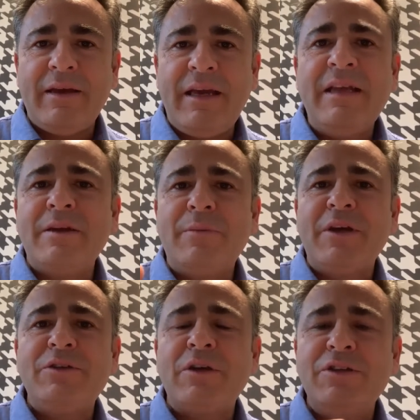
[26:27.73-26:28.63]

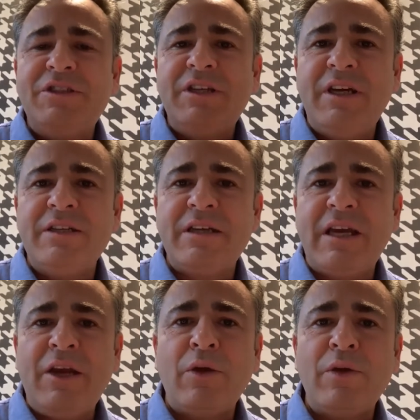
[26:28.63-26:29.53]
intervention on genes
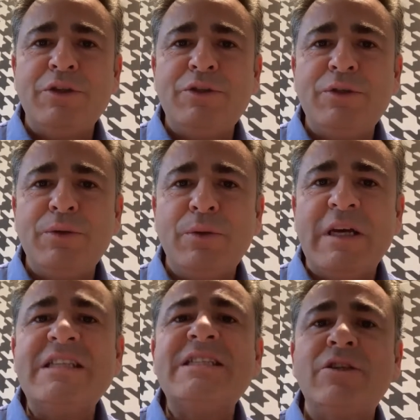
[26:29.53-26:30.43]
in order to
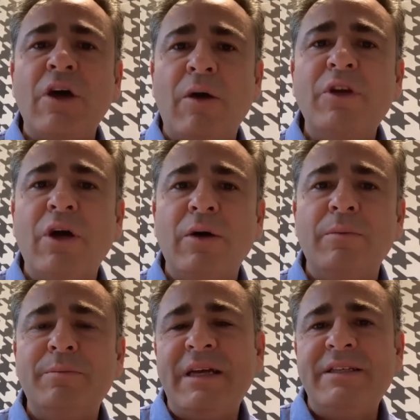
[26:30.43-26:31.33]
stop
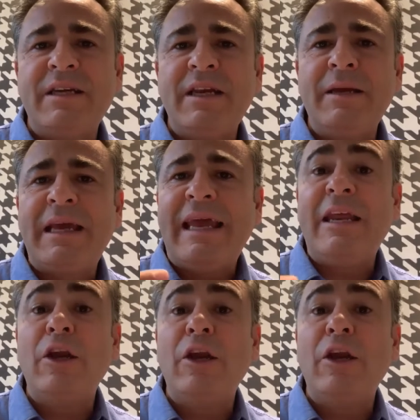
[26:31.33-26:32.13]
basically getting